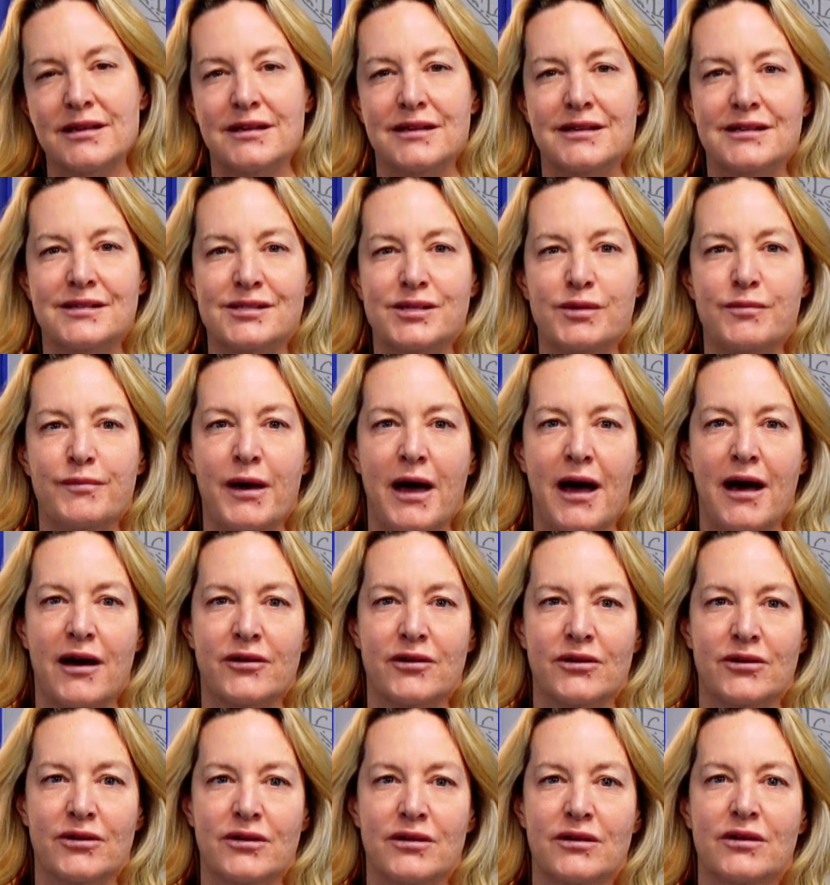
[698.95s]
is a
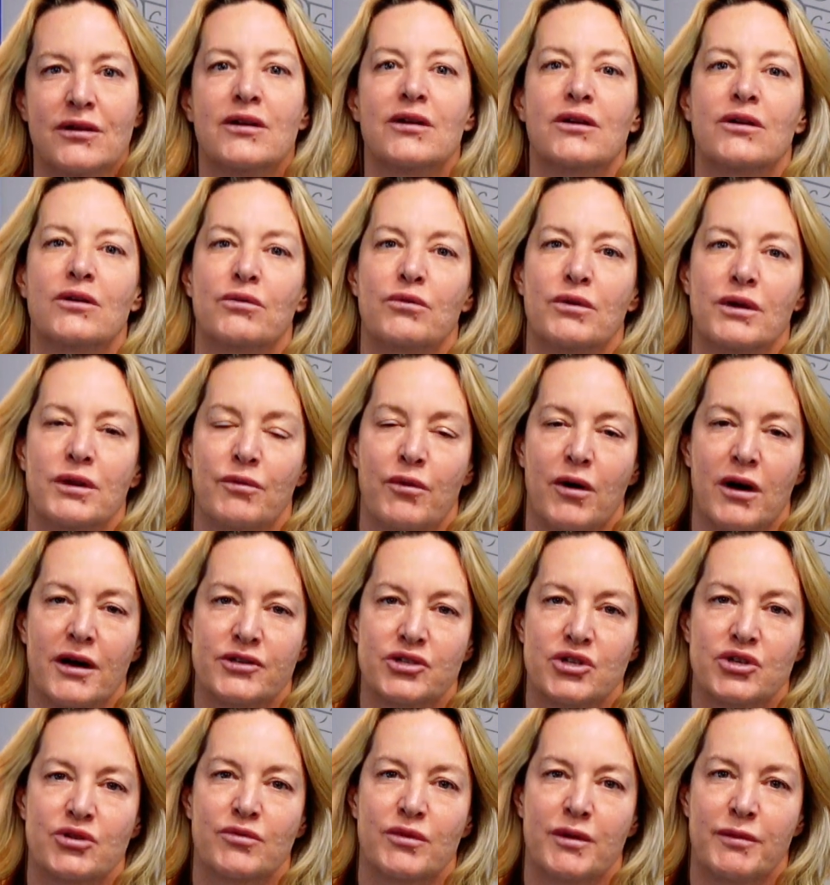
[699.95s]
pattern we want
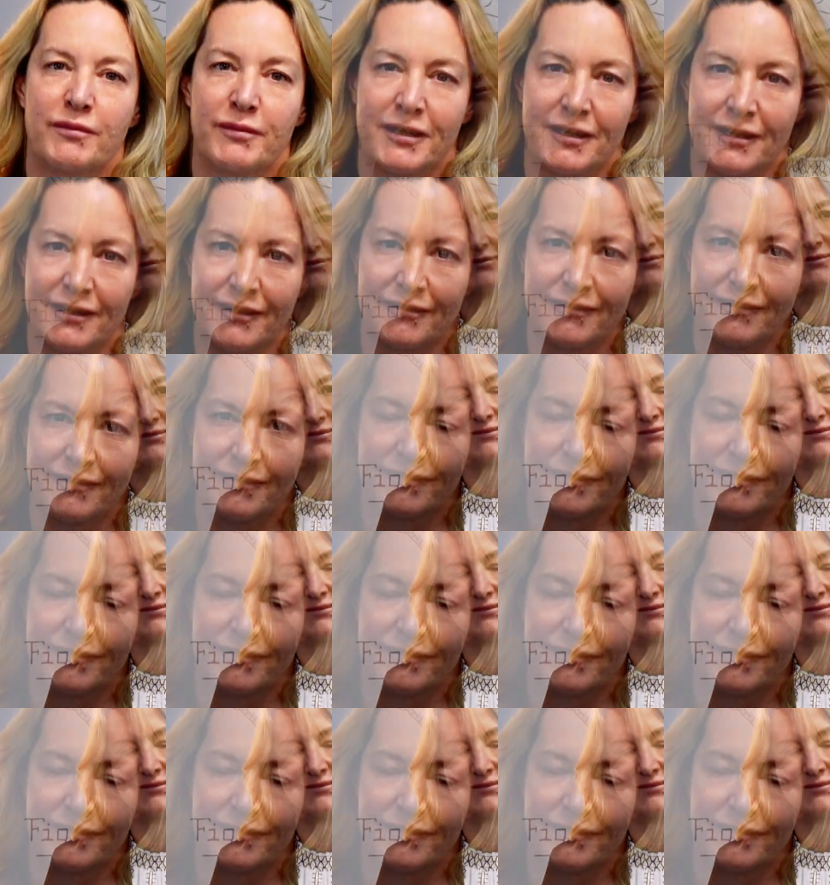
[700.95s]
to repeat.